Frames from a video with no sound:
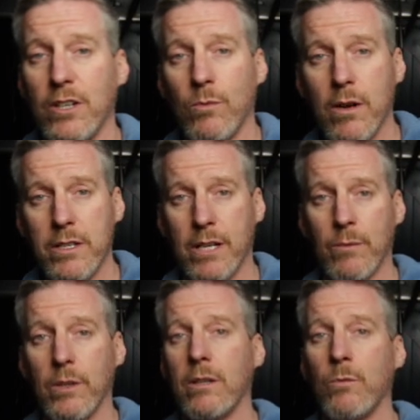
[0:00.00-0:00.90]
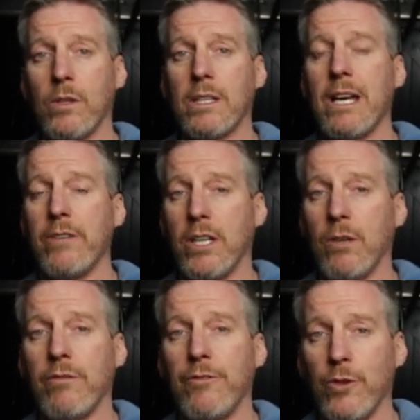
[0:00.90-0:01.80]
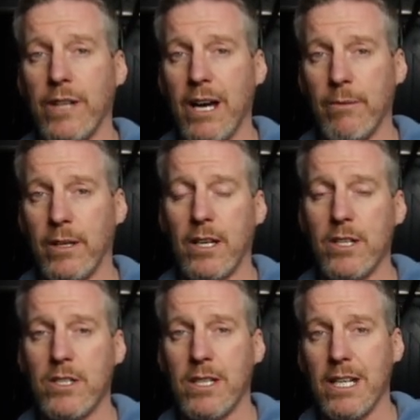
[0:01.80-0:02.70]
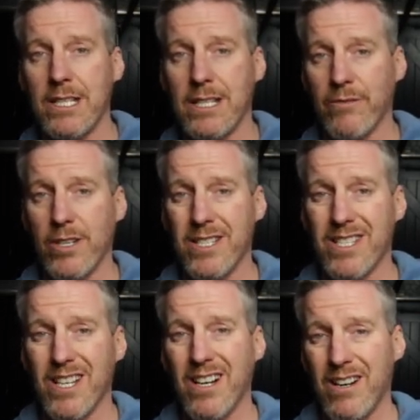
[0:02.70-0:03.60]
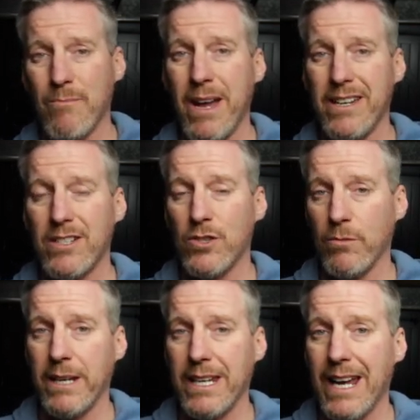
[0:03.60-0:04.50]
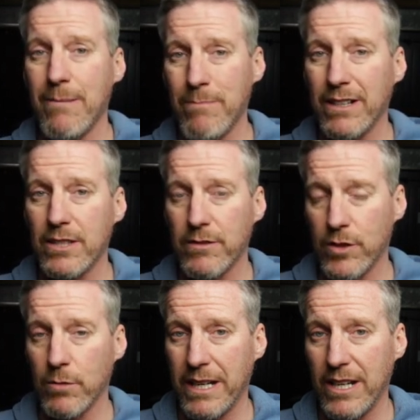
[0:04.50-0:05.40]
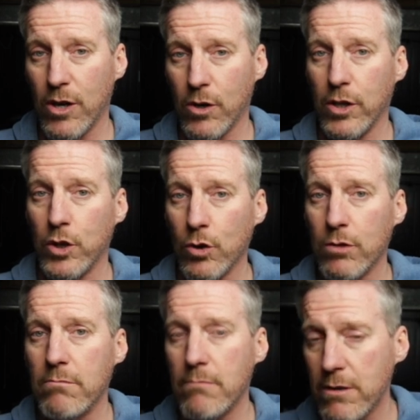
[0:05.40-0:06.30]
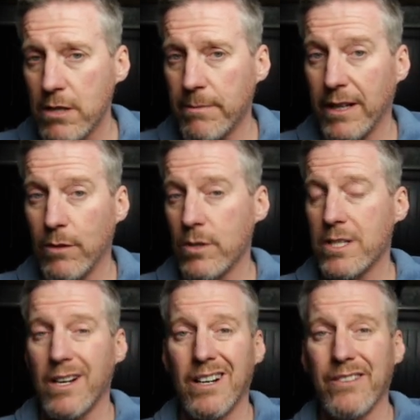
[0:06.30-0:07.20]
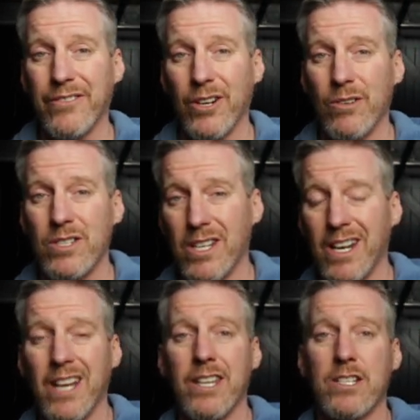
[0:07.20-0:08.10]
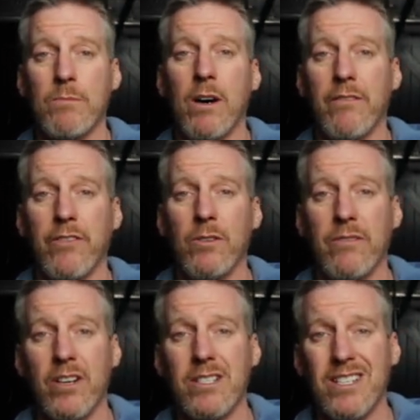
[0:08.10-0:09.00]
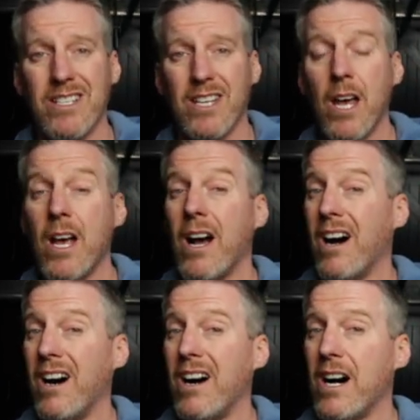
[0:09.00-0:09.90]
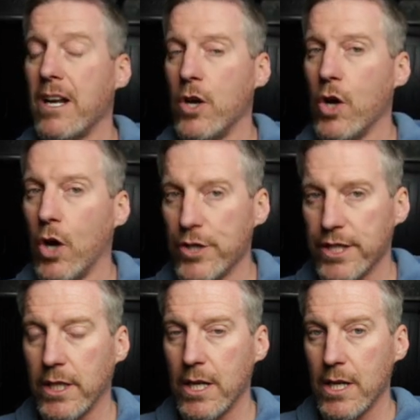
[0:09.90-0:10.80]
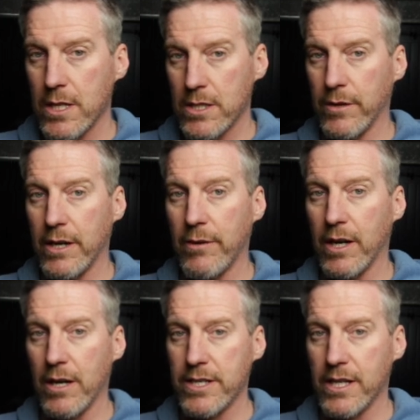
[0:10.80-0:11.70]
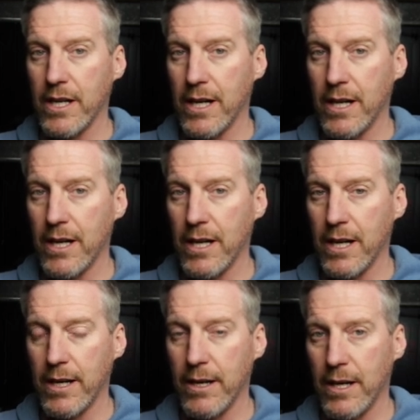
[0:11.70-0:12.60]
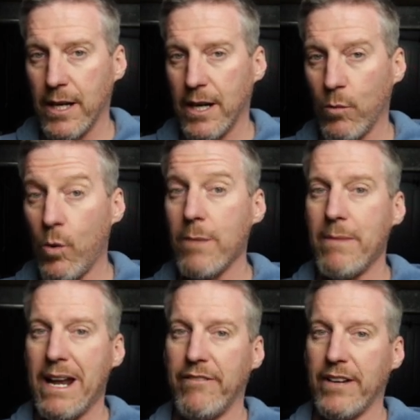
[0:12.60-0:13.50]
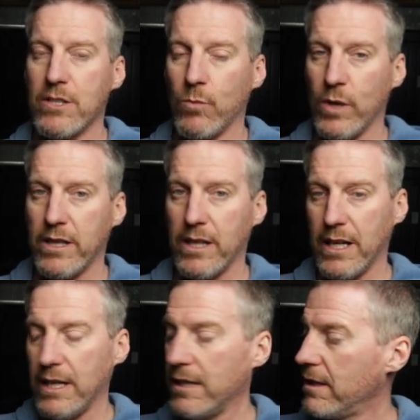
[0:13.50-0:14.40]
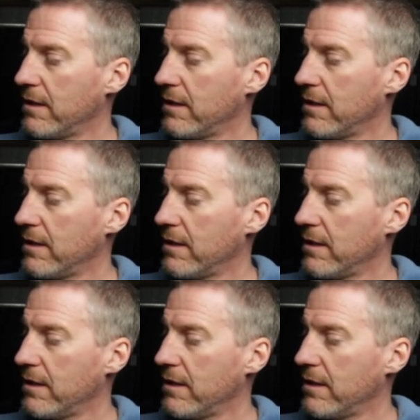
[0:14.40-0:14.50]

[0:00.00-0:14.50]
your warranty will cover you for that, because these devices are meant to be and built to be on your motorbike, whereas iPhones and other smartphone devices are not. So therein lies one benefit with the